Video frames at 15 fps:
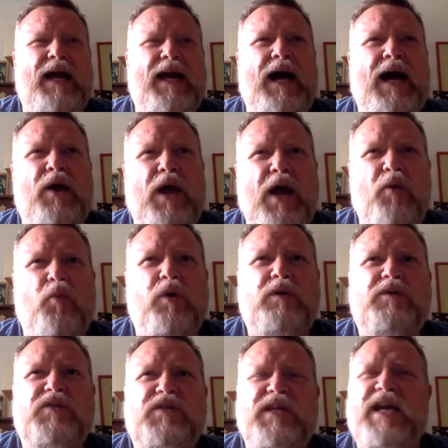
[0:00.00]
I
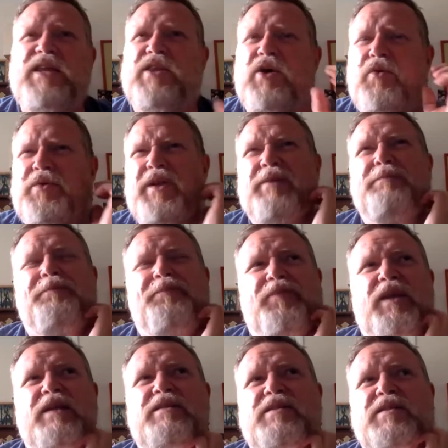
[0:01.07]
will say though that
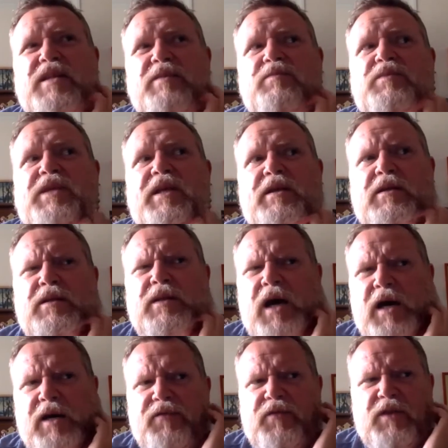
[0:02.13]
it seems that a
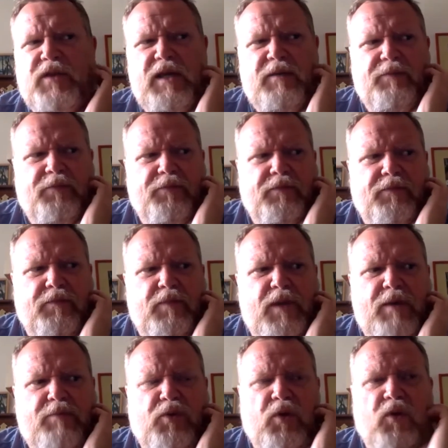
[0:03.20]
lot of the
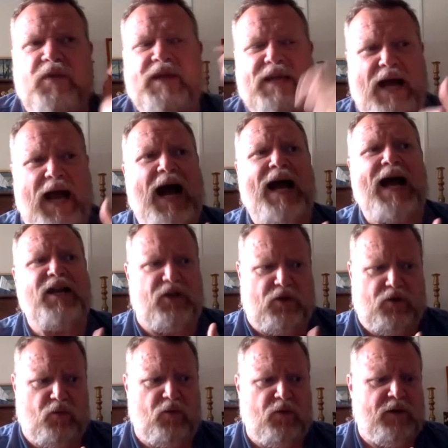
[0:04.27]
people that I
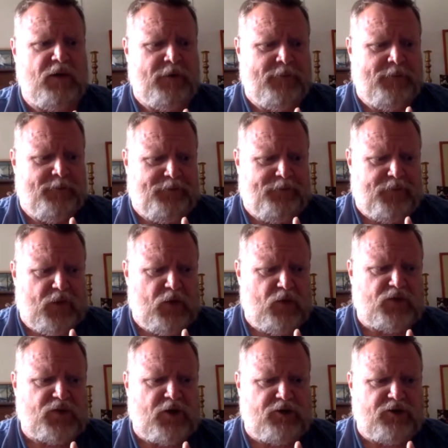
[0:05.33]
knew who
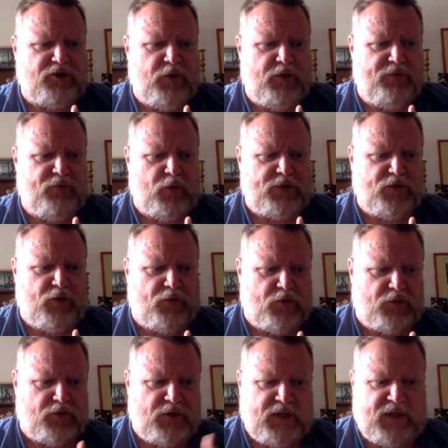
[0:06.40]
started doing
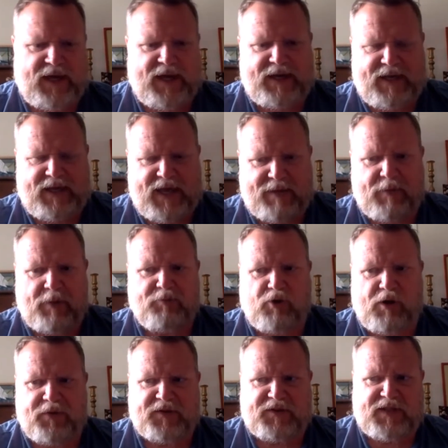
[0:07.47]
voiceovers and kind of came up
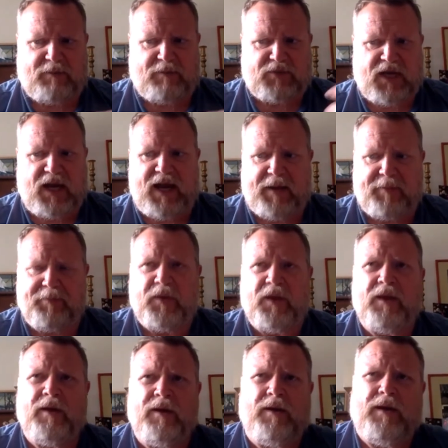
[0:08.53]
around the same time,
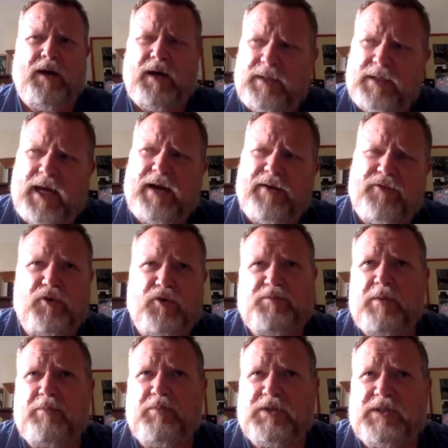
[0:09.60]
a lot of those
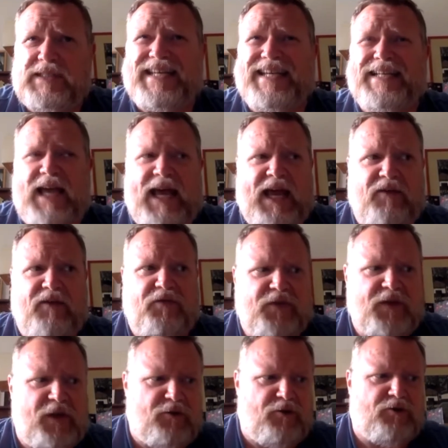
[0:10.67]
people did have
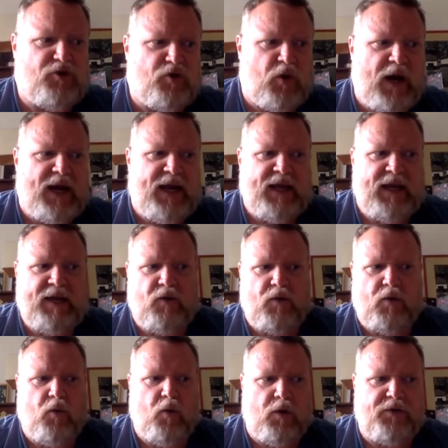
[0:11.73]
theater training
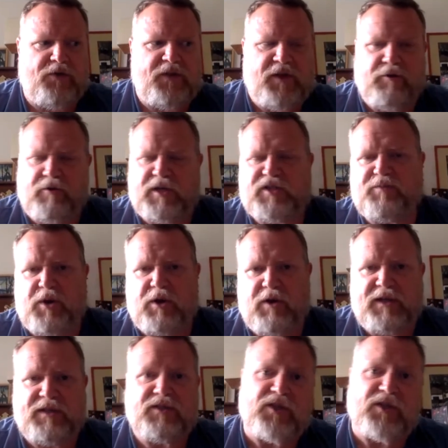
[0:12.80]
or theater
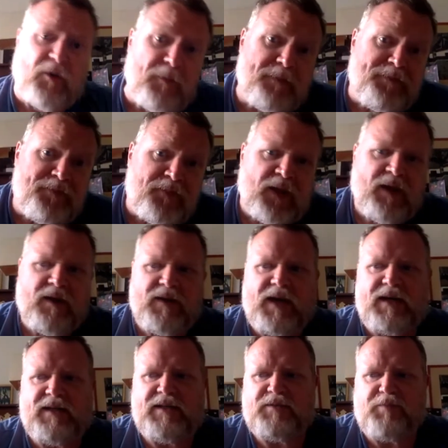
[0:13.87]
experience. So
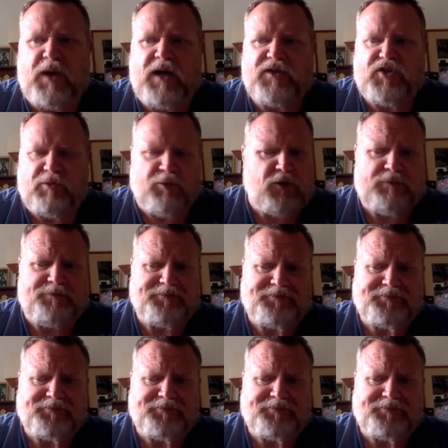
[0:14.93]
that is possible.